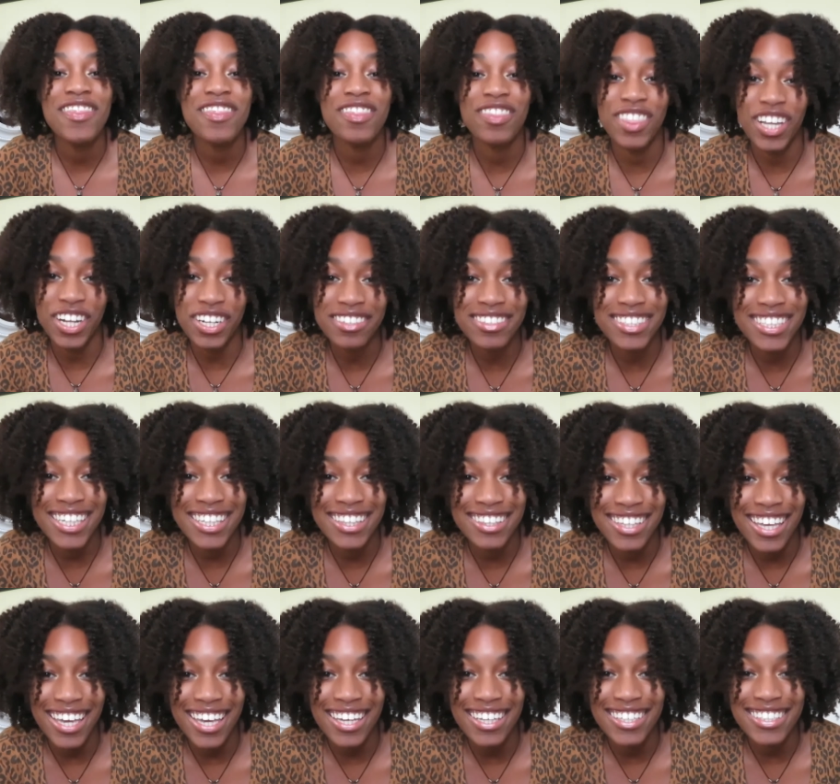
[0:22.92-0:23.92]
13
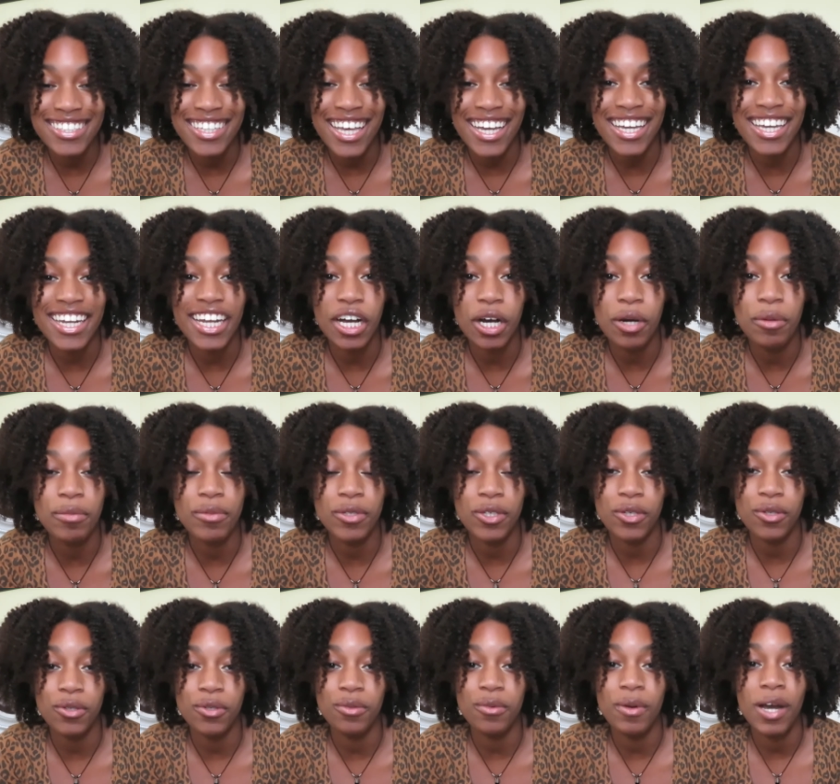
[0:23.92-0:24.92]
things that can help
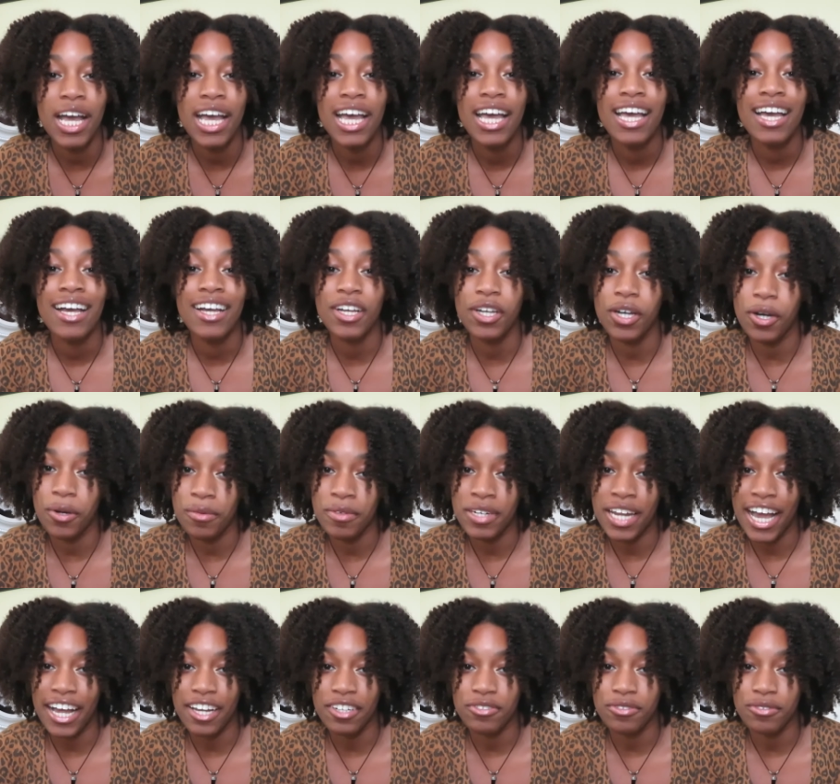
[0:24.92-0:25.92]
you go
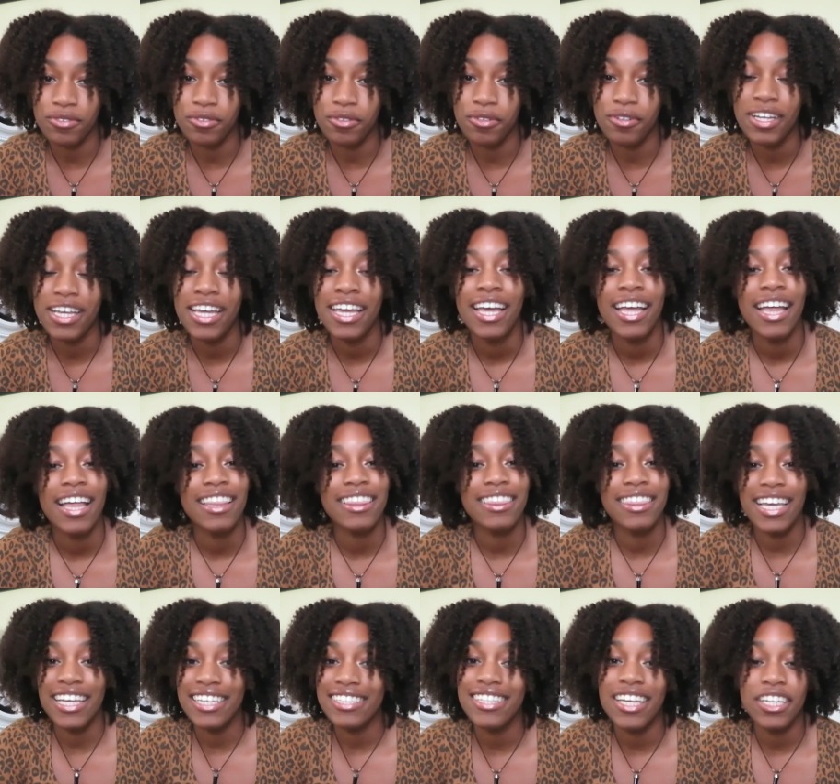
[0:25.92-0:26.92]
natural.
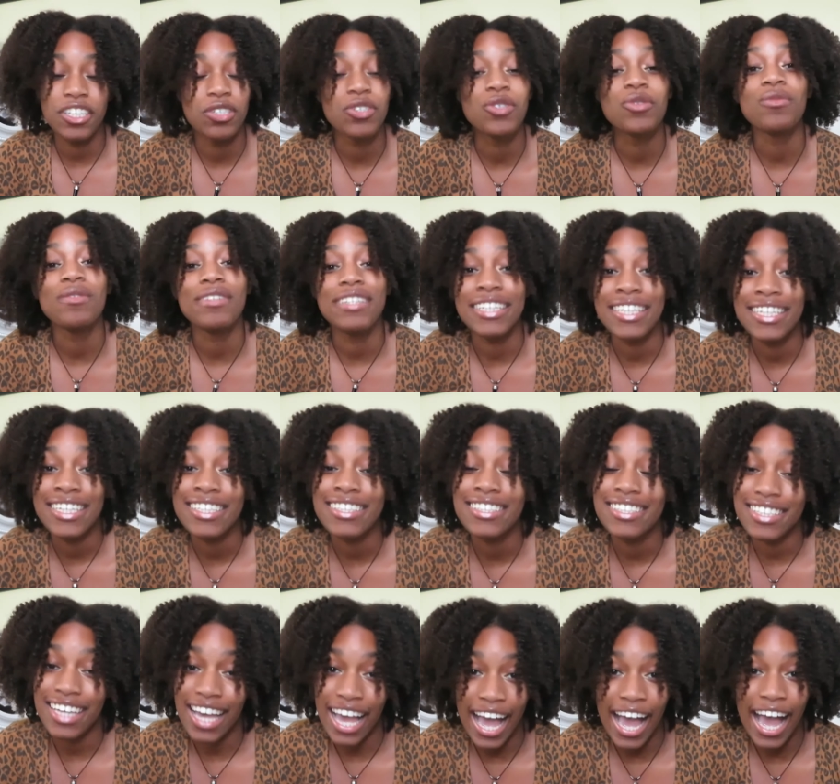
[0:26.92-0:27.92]
Things that you need
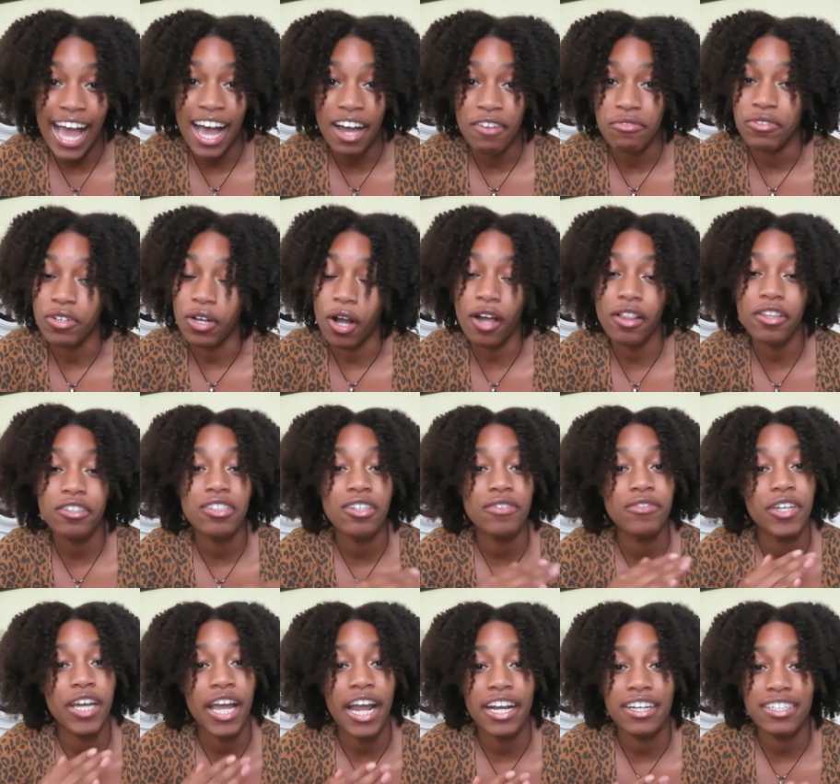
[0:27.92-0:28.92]
to have, regardless of
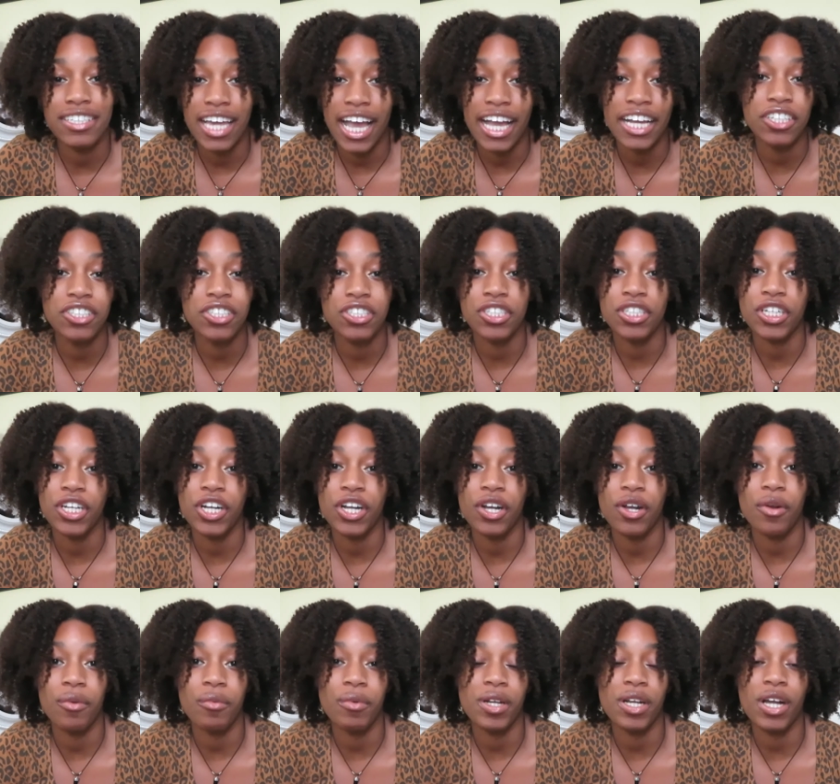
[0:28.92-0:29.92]
your hair
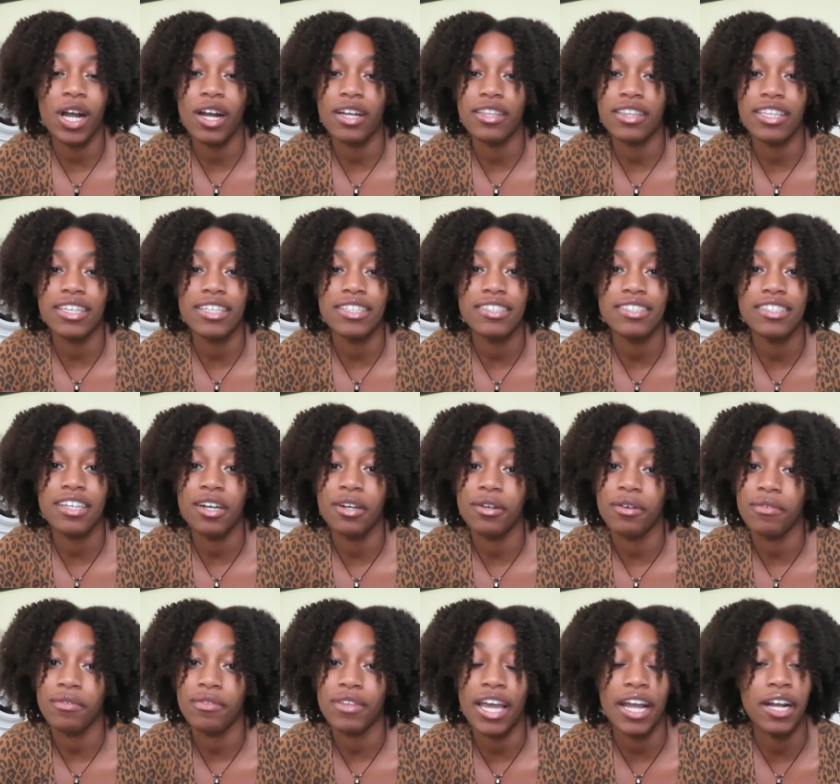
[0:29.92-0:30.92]
texture, regardless
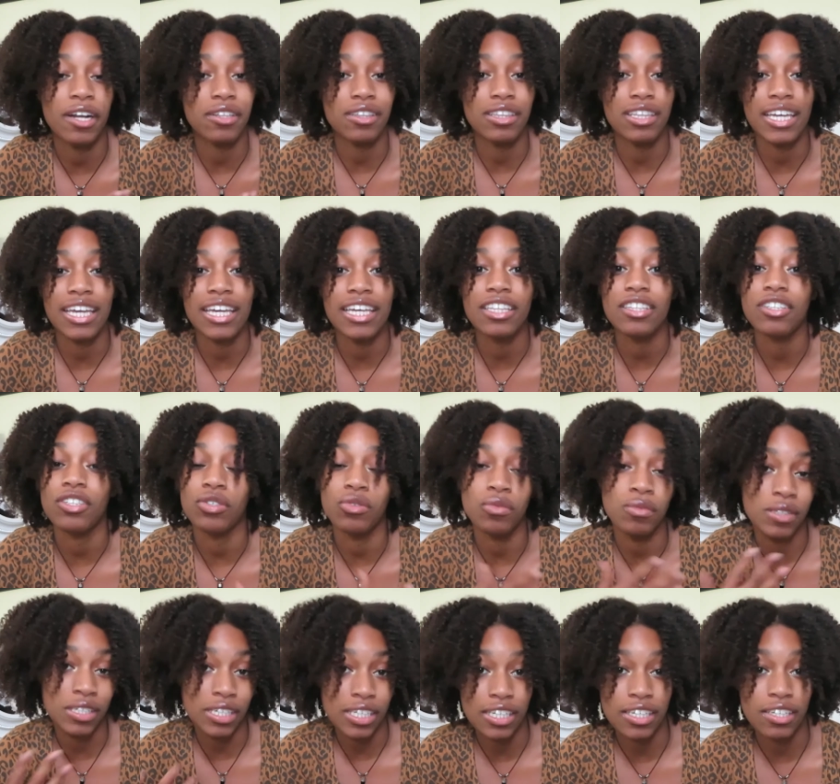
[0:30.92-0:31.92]
of hair length. You
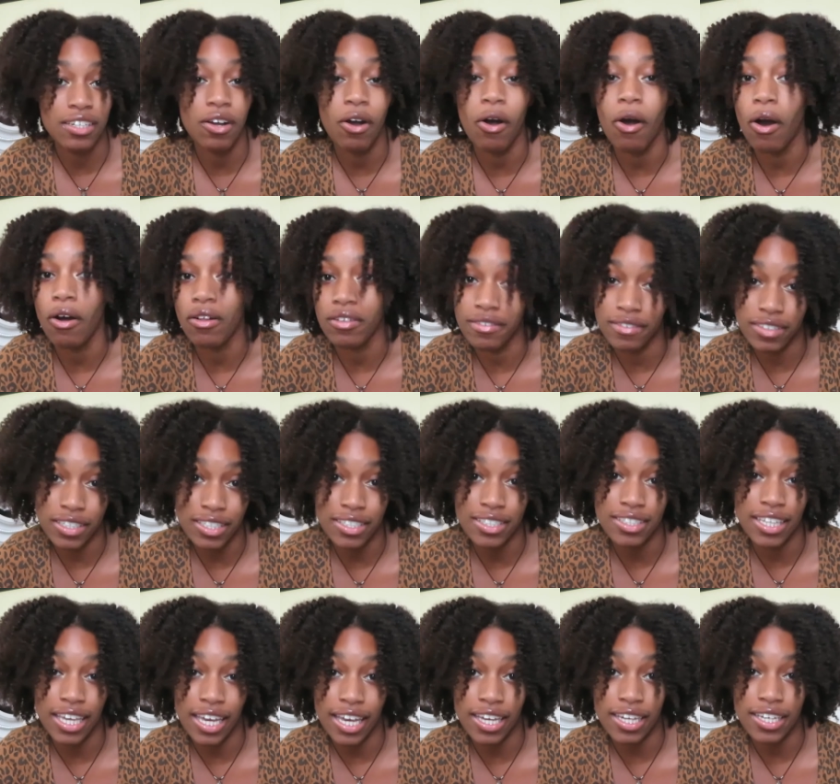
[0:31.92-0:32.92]
need all of these
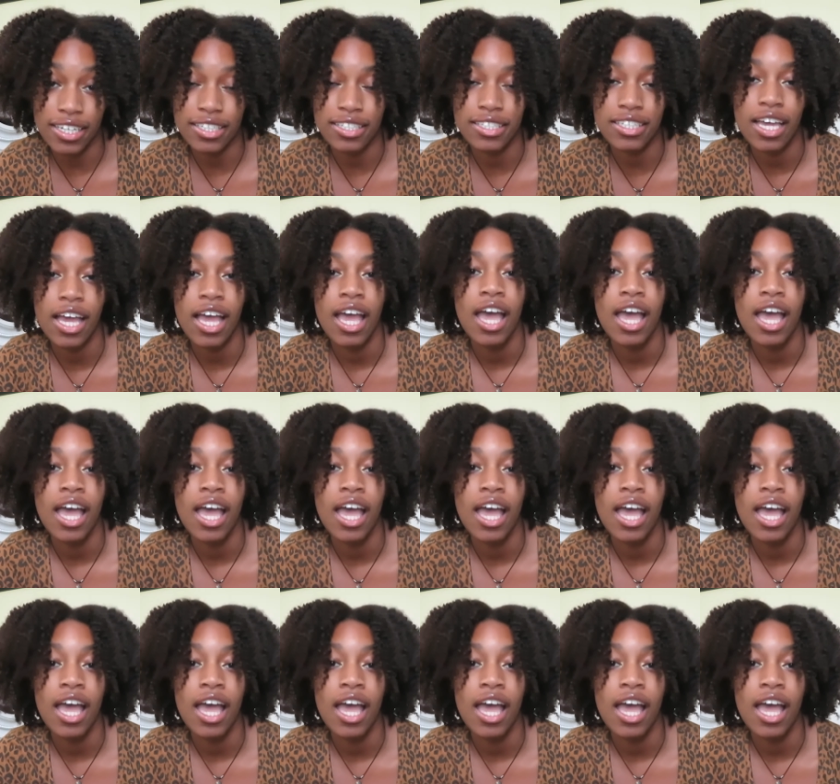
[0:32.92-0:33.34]
things.